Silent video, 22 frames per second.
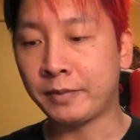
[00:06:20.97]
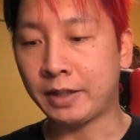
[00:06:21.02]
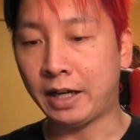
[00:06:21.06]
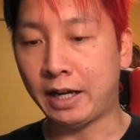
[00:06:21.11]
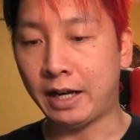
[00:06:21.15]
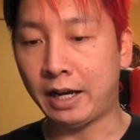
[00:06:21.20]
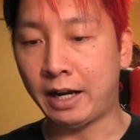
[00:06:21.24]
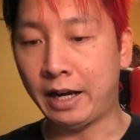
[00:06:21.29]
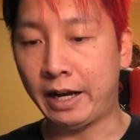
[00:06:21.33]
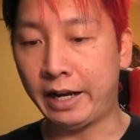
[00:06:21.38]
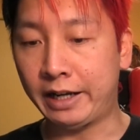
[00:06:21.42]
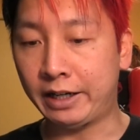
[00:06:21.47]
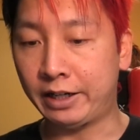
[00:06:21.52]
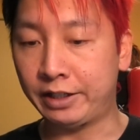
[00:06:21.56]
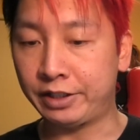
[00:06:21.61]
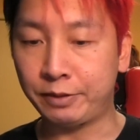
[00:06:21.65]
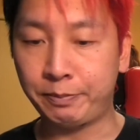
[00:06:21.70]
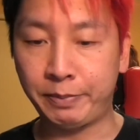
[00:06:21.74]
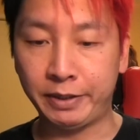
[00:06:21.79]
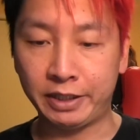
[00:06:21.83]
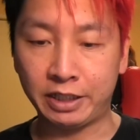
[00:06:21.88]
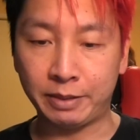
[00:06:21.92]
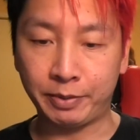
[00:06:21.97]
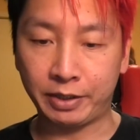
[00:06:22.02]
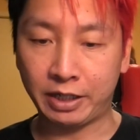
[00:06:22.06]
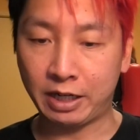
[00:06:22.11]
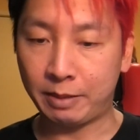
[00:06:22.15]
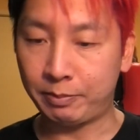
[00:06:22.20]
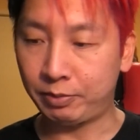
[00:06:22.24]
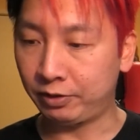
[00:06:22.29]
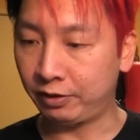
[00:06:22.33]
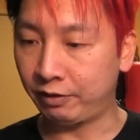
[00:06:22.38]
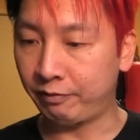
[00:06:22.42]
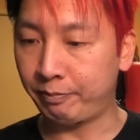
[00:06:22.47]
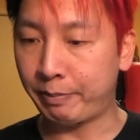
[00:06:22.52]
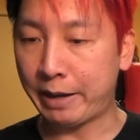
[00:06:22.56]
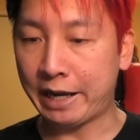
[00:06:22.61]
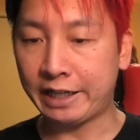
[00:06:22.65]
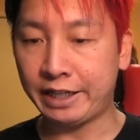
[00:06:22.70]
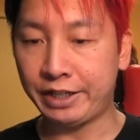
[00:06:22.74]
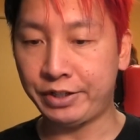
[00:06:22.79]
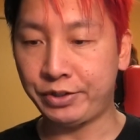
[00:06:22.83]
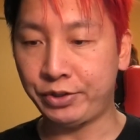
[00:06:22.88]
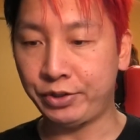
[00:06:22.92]
Uh, and I just picked up a couple of
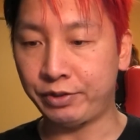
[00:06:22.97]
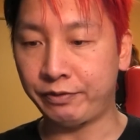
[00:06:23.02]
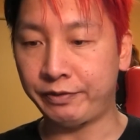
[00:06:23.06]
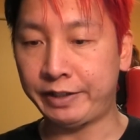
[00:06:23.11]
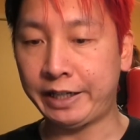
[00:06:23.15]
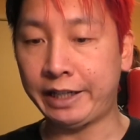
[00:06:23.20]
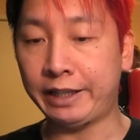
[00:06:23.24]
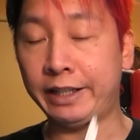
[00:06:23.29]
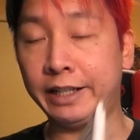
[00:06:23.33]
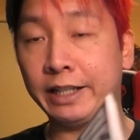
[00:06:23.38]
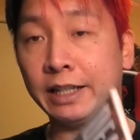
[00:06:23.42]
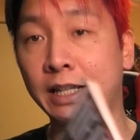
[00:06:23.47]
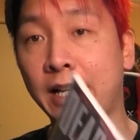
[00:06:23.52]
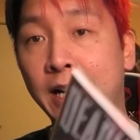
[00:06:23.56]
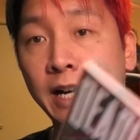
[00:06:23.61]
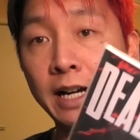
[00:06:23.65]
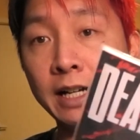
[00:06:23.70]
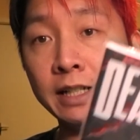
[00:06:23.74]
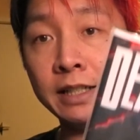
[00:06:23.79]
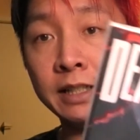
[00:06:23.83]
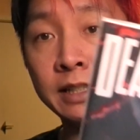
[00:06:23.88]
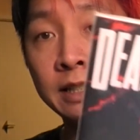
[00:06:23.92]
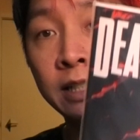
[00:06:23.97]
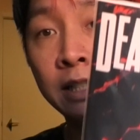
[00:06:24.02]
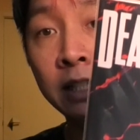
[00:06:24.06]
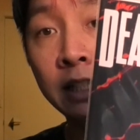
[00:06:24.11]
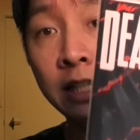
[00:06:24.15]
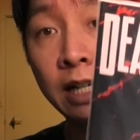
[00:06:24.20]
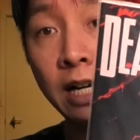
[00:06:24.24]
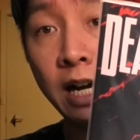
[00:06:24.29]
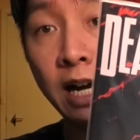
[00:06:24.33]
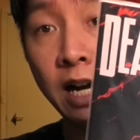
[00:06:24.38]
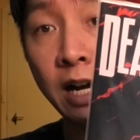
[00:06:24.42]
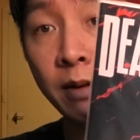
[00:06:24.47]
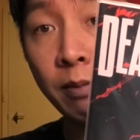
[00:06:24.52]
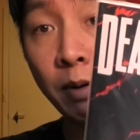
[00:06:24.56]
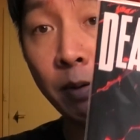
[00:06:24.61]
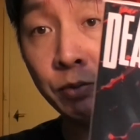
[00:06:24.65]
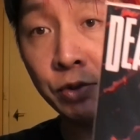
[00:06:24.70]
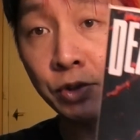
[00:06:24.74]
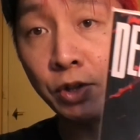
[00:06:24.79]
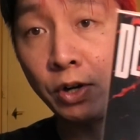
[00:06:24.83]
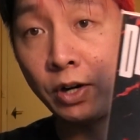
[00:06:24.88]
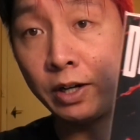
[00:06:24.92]
back issues of Deadly Class. Um, I'm
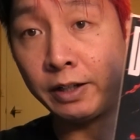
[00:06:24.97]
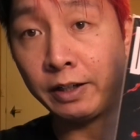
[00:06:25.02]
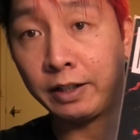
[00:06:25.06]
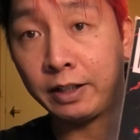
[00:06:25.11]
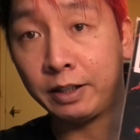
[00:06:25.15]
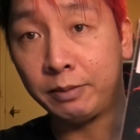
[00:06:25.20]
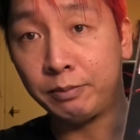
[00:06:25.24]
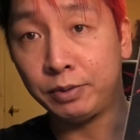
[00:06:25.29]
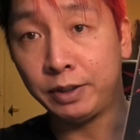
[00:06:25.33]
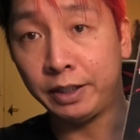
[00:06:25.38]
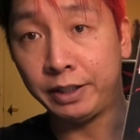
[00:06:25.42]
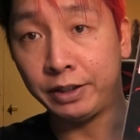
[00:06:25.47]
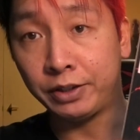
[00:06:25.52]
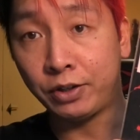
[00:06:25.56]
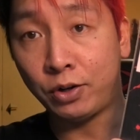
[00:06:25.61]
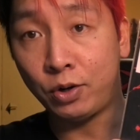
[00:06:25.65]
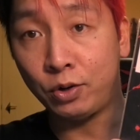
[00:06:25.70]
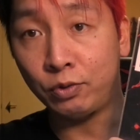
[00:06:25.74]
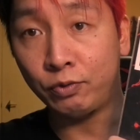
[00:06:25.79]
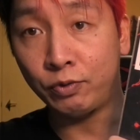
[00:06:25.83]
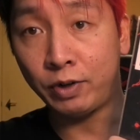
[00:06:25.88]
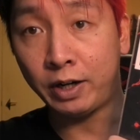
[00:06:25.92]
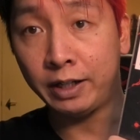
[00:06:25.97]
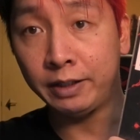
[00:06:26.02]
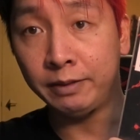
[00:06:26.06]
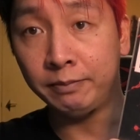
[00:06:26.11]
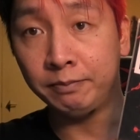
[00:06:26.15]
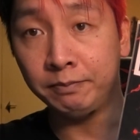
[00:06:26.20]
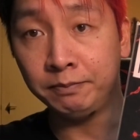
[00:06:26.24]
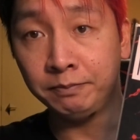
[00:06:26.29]
trying to complete the whole run